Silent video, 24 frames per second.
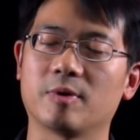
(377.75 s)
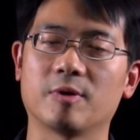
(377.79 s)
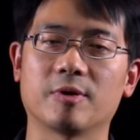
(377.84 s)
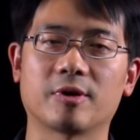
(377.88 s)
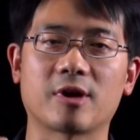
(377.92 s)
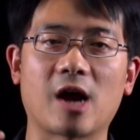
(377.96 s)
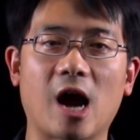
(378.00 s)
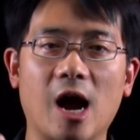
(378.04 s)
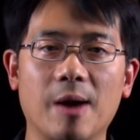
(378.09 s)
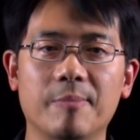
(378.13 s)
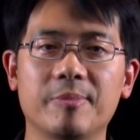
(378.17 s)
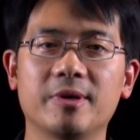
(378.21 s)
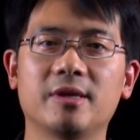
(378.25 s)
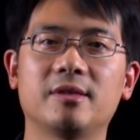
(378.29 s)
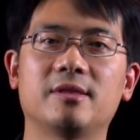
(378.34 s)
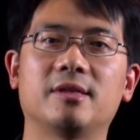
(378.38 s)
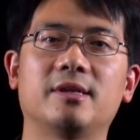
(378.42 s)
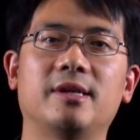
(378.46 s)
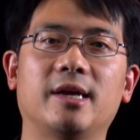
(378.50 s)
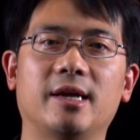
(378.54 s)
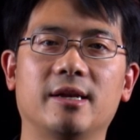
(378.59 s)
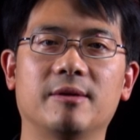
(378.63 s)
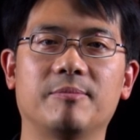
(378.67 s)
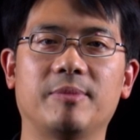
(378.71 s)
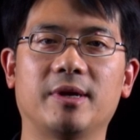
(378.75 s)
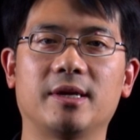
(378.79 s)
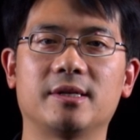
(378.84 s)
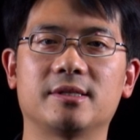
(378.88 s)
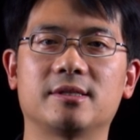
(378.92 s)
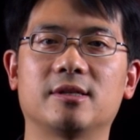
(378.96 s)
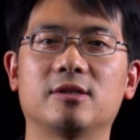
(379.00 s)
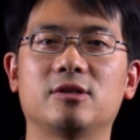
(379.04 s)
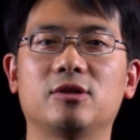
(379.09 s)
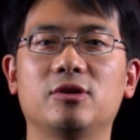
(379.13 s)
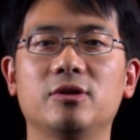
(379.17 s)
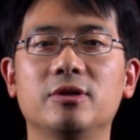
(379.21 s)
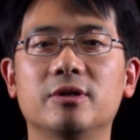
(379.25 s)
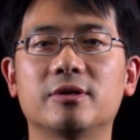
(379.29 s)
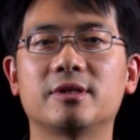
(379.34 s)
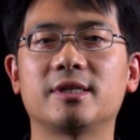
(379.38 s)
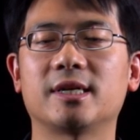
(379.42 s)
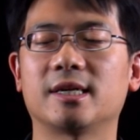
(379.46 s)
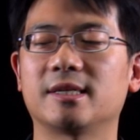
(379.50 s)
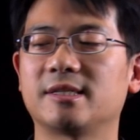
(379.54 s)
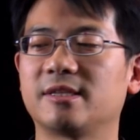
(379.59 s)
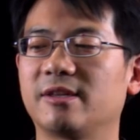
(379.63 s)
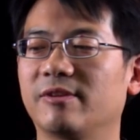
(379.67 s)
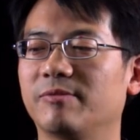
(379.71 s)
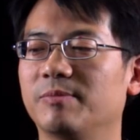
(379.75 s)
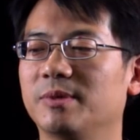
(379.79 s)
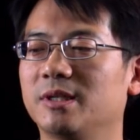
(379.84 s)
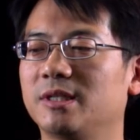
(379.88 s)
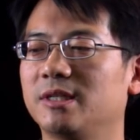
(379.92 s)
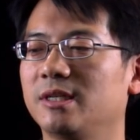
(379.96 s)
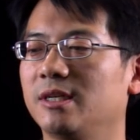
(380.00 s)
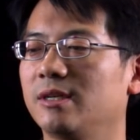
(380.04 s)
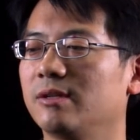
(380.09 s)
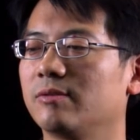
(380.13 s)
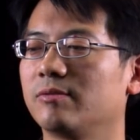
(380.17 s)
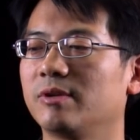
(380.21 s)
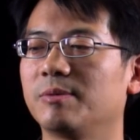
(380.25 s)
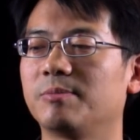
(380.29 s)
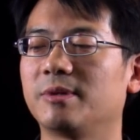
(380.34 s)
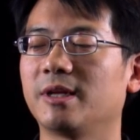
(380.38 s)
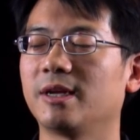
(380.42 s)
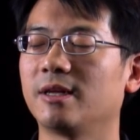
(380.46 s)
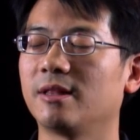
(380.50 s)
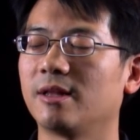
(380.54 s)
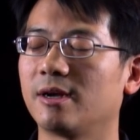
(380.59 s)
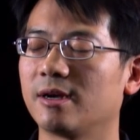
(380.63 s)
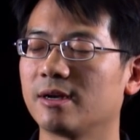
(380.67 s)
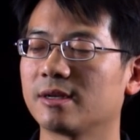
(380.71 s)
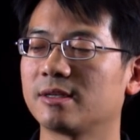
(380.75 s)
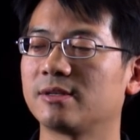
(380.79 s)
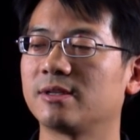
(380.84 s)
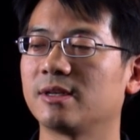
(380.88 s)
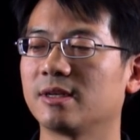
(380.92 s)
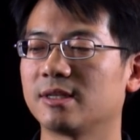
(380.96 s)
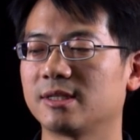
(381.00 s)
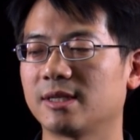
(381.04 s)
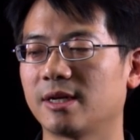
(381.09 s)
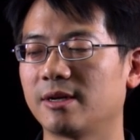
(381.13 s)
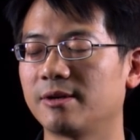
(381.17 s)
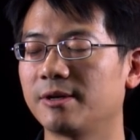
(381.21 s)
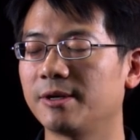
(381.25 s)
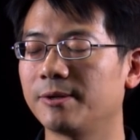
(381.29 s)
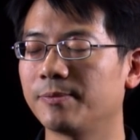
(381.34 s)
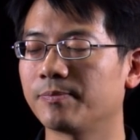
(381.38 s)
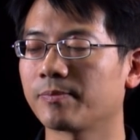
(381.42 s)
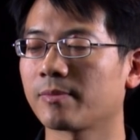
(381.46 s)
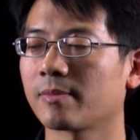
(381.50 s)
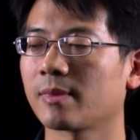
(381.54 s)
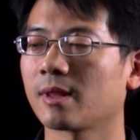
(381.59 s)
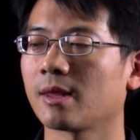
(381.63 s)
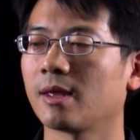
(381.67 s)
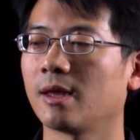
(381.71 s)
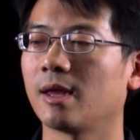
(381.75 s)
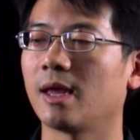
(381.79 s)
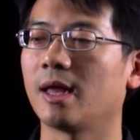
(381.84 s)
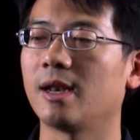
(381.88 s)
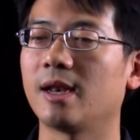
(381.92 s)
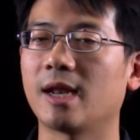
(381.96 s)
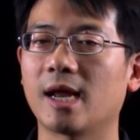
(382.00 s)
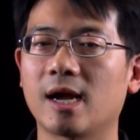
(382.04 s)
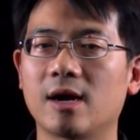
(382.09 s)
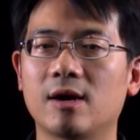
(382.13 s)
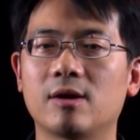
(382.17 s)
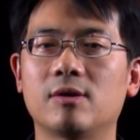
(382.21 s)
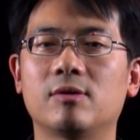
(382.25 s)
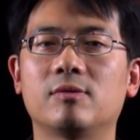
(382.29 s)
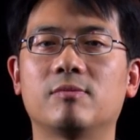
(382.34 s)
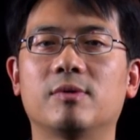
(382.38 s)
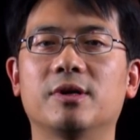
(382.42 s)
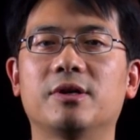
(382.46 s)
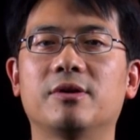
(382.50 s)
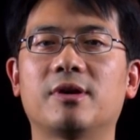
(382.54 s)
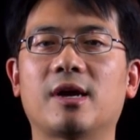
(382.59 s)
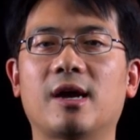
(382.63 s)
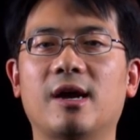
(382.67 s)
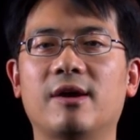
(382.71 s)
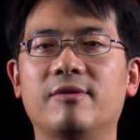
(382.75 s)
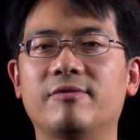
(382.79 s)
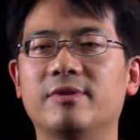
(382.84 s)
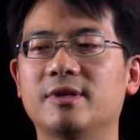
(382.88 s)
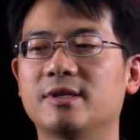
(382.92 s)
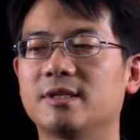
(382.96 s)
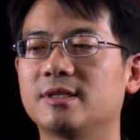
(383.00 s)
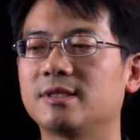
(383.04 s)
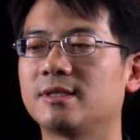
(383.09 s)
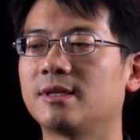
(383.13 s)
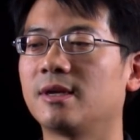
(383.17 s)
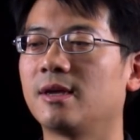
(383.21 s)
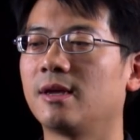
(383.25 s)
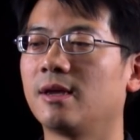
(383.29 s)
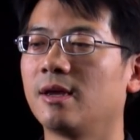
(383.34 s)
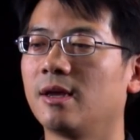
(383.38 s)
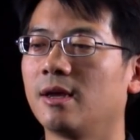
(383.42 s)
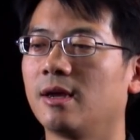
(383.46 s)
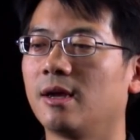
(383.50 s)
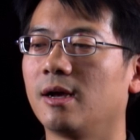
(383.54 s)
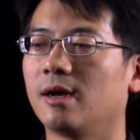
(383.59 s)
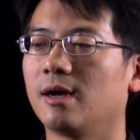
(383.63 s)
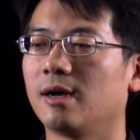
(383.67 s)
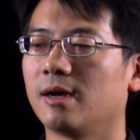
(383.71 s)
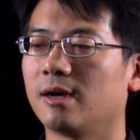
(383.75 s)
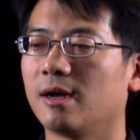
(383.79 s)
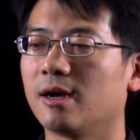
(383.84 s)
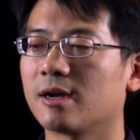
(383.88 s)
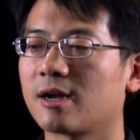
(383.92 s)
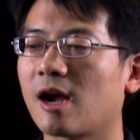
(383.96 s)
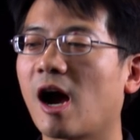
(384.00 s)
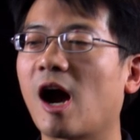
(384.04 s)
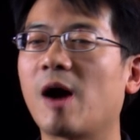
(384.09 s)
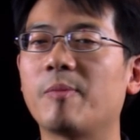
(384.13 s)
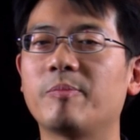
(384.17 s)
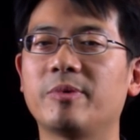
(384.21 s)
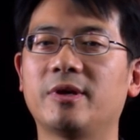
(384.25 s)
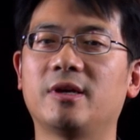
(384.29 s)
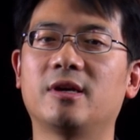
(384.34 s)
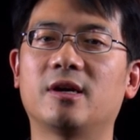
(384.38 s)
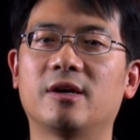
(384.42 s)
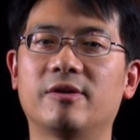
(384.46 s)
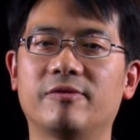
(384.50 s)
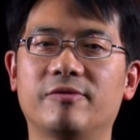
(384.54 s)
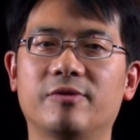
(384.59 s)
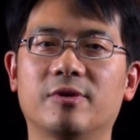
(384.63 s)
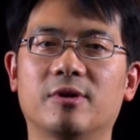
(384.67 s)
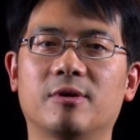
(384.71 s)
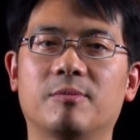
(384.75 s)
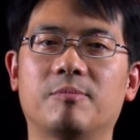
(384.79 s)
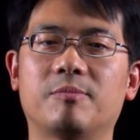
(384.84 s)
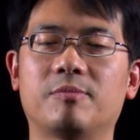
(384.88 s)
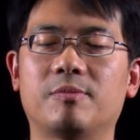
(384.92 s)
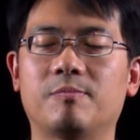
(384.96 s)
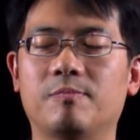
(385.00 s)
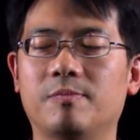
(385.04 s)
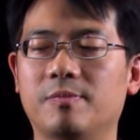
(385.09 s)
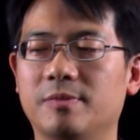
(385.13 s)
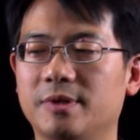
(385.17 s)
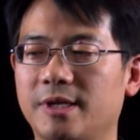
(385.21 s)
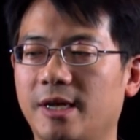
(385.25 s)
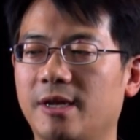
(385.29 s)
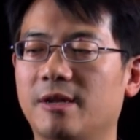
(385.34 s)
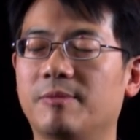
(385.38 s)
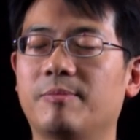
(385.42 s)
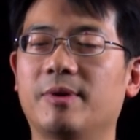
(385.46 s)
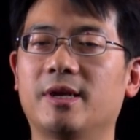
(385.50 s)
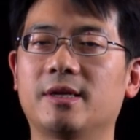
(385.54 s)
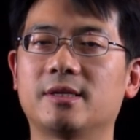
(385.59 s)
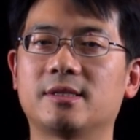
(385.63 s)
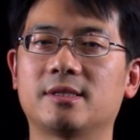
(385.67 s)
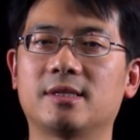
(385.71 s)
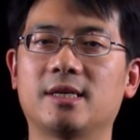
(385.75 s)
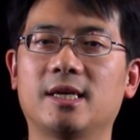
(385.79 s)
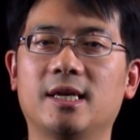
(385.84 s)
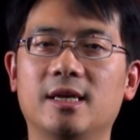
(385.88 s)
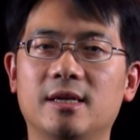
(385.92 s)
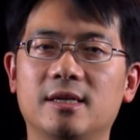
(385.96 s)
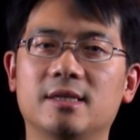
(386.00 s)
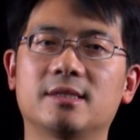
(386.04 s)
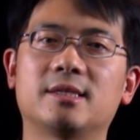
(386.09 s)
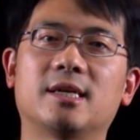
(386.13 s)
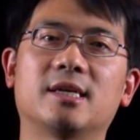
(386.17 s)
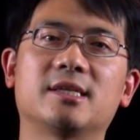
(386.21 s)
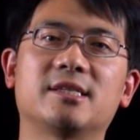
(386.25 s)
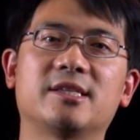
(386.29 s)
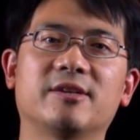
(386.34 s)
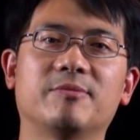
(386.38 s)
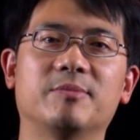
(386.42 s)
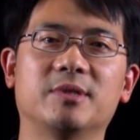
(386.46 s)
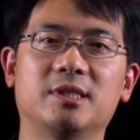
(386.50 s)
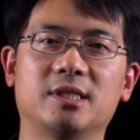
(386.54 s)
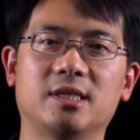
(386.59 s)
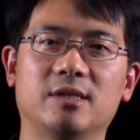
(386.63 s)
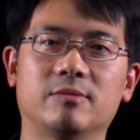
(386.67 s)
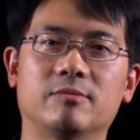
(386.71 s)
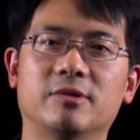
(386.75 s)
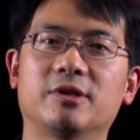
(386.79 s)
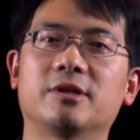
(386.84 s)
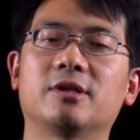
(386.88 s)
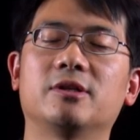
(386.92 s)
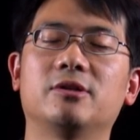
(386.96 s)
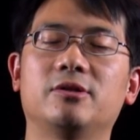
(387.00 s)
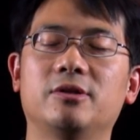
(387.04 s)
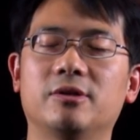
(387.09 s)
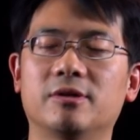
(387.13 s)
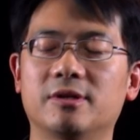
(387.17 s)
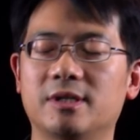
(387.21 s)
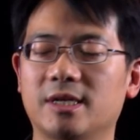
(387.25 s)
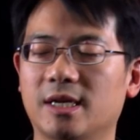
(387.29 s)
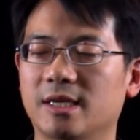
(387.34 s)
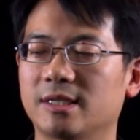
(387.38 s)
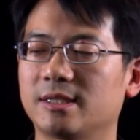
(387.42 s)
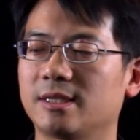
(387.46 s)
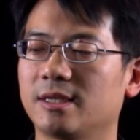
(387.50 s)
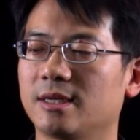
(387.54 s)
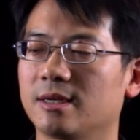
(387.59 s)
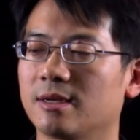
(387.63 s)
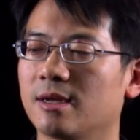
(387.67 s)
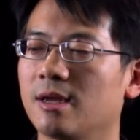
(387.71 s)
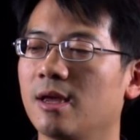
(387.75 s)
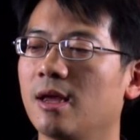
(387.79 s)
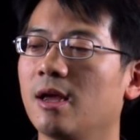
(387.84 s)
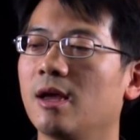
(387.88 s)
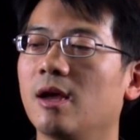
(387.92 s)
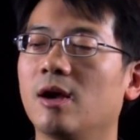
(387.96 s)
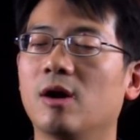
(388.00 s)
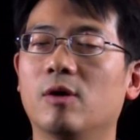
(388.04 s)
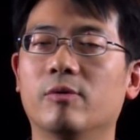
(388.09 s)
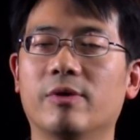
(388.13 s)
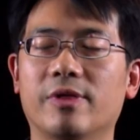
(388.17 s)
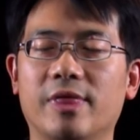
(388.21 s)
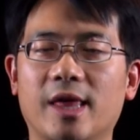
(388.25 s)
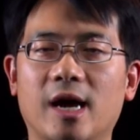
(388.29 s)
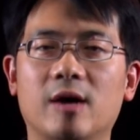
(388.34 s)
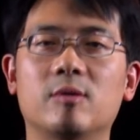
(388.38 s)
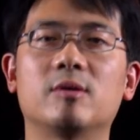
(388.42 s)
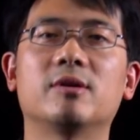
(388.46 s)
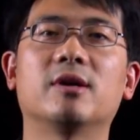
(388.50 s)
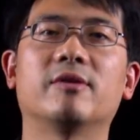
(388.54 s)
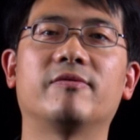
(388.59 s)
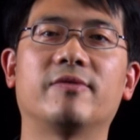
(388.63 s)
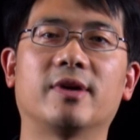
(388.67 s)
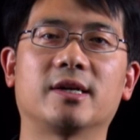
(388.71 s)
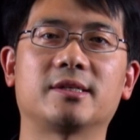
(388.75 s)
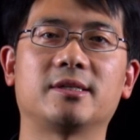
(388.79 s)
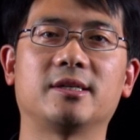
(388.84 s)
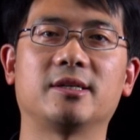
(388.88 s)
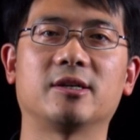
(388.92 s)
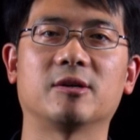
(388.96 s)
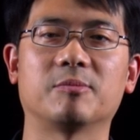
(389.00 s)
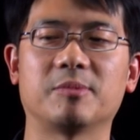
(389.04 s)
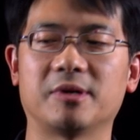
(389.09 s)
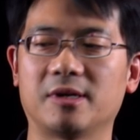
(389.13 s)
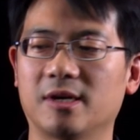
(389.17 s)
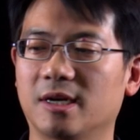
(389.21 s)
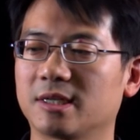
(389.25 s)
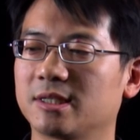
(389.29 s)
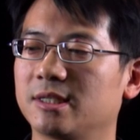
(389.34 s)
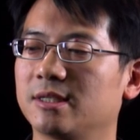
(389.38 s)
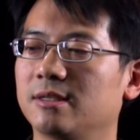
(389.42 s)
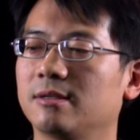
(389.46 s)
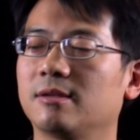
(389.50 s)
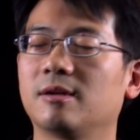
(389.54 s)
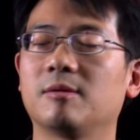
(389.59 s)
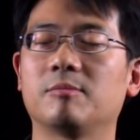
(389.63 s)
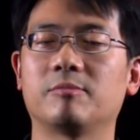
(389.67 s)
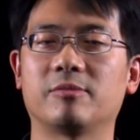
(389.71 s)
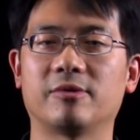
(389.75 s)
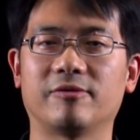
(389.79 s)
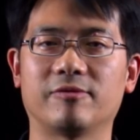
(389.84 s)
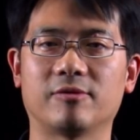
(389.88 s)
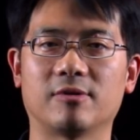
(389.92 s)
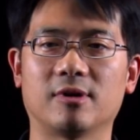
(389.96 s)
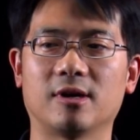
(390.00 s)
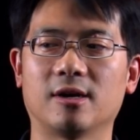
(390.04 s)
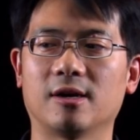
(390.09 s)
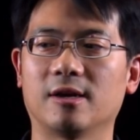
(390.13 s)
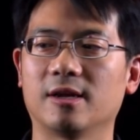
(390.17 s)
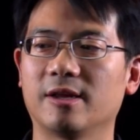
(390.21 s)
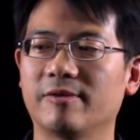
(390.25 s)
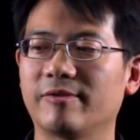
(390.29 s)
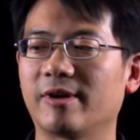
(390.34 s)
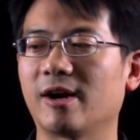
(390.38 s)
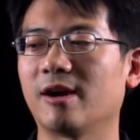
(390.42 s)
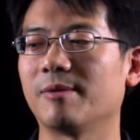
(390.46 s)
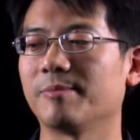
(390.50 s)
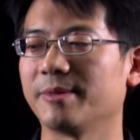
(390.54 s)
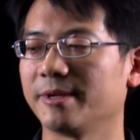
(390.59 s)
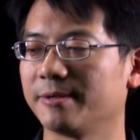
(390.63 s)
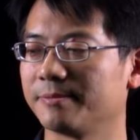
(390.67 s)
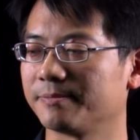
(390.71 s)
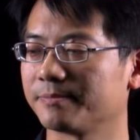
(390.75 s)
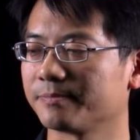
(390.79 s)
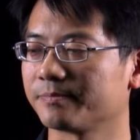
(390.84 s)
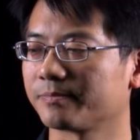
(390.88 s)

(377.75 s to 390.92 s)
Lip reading: copy the database to your test dev machine, replay logs, etc. And now what you have is a copy of your database in a test dev machine where you can do your testing without affecting your production environment.